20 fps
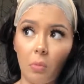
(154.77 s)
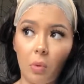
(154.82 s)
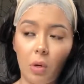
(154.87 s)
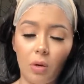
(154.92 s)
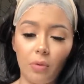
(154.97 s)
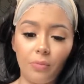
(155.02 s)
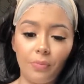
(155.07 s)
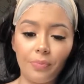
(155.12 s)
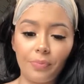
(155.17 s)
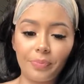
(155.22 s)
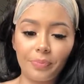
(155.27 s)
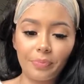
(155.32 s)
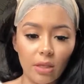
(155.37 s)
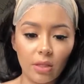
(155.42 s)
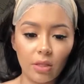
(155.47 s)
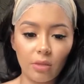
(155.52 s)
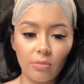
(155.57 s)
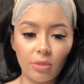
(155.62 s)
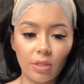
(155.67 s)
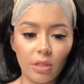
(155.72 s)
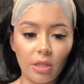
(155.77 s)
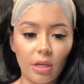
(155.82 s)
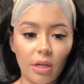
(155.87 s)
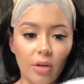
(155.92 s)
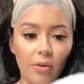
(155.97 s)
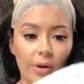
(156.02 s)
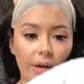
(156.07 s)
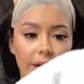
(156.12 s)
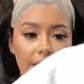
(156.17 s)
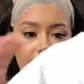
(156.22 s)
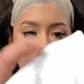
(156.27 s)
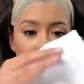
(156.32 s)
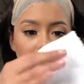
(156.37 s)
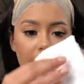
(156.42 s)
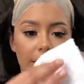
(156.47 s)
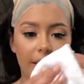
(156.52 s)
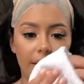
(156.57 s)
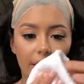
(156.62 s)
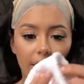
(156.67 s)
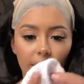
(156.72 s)
Well, so I'm just gonna go ahead
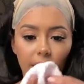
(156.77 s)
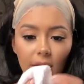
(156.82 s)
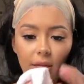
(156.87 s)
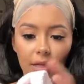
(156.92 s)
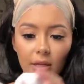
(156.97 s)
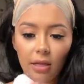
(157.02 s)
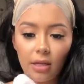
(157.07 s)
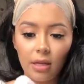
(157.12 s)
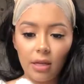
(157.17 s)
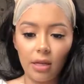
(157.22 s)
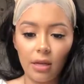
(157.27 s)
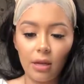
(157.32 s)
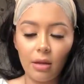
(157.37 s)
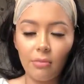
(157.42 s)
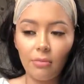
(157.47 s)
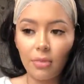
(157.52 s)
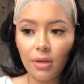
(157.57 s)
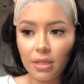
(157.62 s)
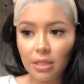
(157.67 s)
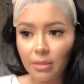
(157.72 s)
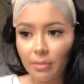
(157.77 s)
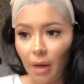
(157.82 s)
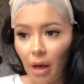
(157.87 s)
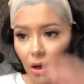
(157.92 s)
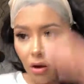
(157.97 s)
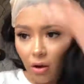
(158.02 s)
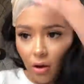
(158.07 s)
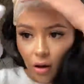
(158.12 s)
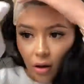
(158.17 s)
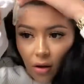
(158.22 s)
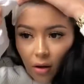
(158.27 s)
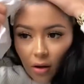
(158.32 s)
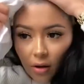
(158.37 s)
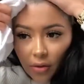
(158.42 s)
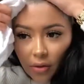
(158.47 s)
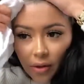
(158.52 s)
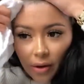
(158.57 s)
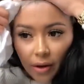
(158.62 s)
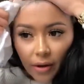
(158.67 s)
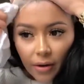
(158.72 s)
and put some alcohol
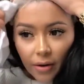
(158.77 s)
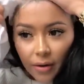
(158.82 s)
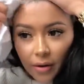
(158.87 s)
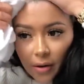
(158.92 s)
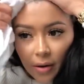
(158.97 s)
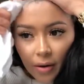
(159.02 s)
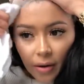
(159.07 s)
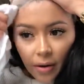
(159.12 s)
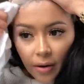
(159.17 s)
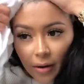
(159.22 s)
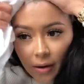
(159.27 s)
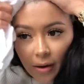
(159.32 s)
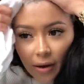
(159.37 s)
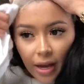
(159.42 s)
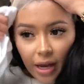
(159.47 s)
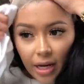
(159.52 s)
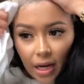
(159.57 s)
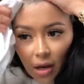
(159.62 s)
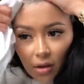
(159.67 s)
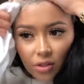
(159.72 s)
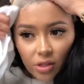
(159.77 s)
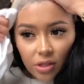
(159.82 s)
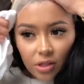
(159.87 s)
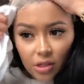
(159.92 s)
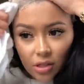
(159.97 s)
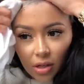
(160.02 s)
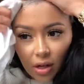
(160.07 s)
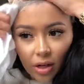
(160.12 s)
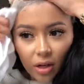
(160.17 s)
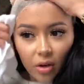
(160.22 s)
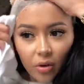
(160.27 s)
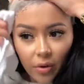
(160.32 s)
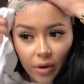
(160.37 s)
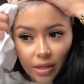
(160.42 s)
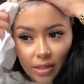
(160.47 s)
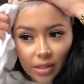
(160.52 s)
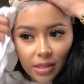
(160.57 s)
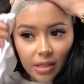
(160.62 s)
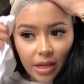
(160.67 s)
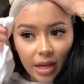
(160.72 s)
on there, and I'll just start
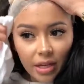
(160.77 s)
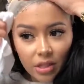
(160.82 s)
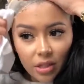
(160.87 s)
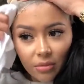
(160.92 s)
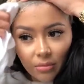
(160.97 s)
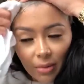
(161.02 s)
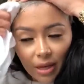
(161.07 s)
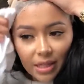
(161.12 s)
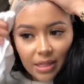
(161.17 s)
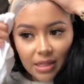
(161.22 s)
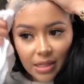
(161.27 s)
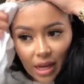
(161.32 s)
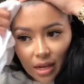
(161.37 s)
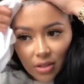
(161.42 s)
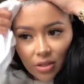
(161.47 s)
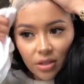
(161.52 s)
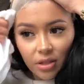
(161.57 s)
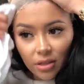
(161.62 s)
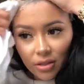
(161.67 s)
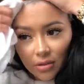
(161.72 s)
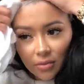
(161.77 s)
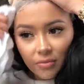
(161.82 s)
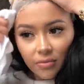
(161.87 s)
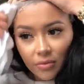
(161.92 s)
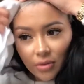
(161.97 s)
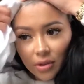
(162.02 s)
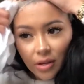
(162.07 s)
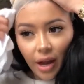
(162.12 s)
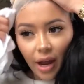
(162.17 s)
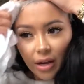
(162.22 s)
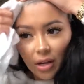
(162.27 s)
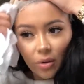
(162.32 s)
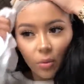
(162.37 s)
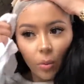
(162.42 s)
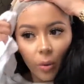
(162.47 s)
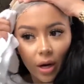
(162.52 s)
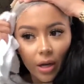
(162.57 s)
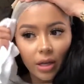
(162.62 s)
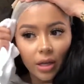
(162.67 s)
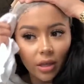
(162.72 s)
going section by section, kind of
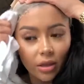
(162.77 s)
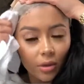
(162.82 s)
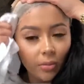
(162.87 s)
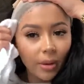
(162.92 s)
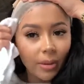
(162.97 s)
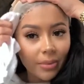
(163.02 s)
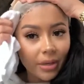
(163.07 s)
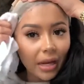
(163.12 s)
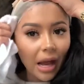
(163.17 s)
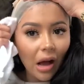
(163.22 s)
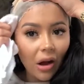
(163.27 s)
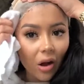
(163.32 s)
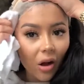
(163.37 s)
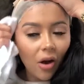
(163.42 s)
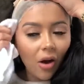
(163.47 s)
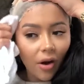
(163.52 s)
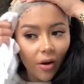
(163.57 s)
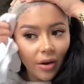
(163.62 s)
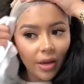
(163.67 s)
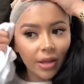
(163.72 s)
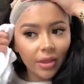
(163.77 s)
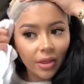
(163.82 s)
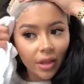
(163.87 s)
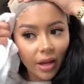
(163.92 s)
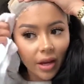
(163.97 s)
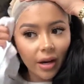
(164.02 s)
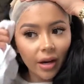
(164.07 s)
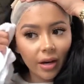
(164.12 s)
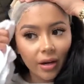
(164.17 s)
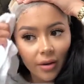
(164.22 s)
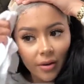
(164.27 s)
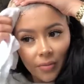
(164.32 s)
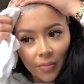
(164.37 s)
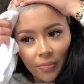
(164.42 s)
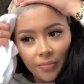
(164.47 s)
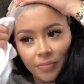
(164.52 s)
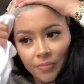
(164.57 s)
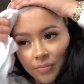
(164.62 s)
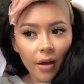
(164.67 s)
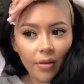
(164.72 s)
working the rubbing alcohol in there,
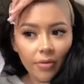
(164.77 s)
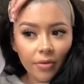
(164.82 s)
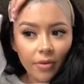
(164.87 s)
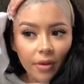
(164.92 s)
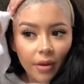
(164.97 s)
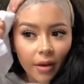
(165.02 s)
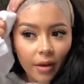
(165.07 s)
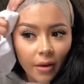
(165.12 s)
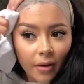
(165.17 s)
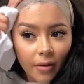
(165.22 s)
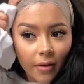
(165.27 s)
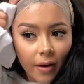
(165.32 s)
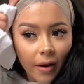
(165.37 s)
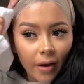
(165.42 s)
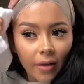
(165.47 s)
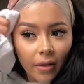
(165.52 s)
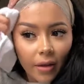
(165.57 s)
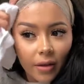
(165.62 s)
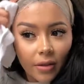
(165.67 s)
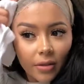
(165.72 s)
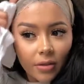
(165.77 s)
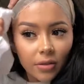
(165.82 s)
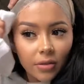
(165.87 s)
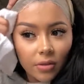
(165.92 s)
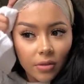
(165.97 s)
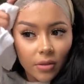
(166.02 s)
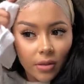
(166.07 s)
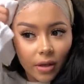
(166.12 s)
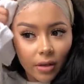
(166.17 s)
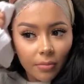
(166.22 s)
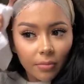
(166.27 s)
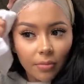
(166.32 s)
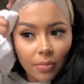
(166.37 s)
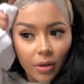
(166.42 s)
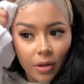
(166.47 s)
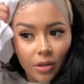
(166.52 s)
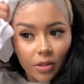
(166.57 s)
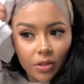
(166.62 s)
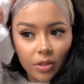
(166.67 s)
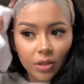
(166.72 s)
and then I like to start
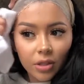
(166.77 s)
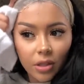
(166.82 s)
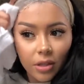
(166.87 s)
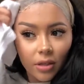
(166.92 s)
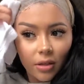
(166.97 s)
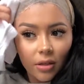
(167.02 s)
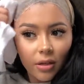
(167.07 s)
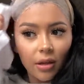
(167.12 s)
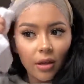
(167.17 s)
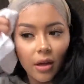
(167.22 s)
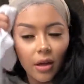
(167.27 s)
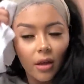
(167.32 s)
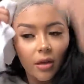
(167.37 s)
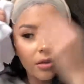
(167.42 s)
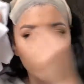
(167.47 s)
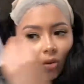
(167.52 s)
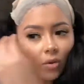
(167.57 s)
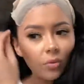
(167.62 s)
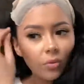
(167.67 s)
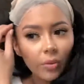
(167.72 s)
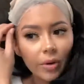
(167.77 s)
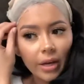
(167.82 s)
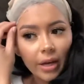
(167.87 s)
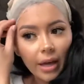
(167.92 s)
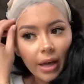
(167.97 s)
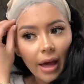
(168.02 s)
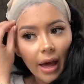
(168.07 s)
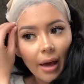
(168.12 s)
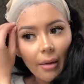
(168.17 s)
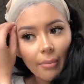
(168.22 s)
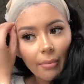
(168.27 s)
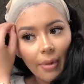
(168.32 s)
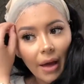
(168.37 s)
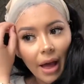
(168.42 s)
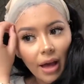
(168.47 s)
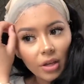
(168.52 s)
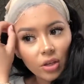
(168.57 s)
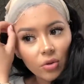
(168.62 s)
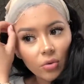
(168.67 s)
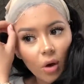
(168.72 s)
pushing the wig cap
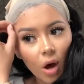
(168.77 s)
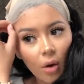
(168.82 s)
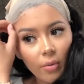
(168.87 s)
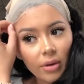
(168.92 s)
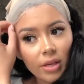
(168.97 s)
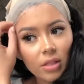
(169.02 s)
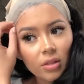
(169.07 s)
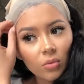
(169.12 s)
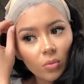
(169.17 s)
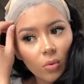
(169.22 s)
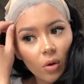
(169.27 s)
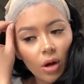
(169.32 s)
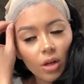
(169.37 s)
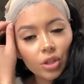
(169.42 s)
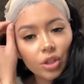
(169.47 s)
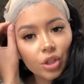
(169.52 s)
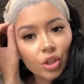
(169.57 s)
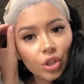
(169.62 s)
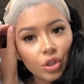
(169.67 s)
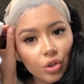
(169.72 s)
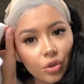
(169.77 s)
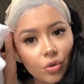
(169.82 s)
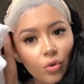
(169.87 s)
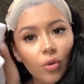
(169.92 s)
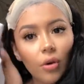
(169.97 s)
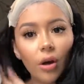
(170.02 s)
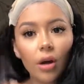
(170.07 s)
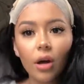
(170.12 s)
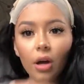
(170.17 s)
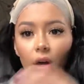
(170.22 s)
back. You always want to